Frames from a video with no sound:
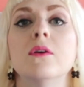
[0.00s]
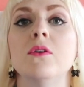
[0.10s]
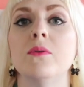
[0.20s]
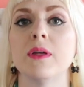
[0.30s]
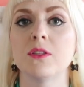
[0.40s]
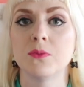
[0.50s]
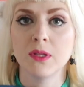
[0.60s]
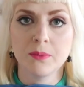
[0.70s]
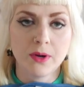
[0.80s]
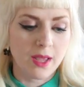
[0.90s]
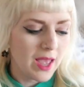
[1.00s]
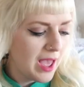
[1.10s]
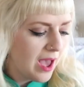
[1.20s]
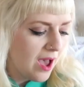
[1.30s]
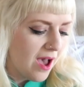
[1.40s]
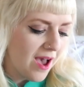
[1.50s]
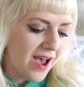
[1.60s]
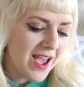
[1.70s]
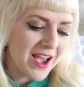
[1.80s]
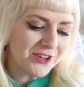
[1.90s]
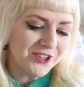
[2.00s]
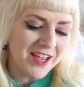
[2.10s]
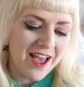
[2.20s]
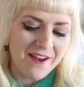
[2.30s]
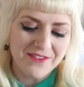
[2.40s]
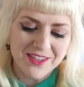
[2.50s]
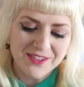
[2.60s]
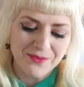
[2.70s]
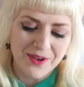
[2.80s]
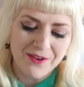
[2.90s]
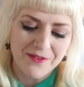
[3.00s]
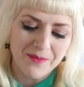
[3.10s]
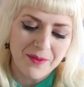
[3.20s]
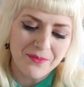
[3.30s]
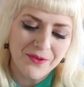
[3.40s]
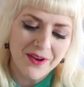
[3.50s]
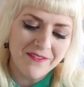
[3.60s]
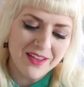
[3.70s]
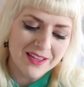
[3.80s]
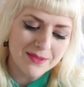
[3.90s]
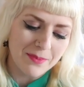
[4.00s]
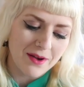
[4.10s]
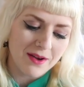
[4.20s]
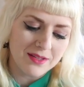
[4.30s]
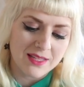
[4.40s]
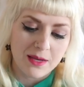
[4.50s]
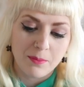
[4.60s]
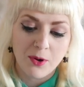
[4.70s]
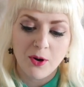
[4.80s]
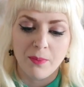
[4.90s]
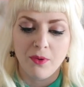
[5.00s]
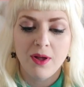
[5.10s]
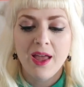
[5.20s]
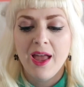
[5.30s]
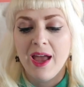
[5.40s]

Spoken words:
Ooh, that's really pretty. I actually have this one from a previous box in purple,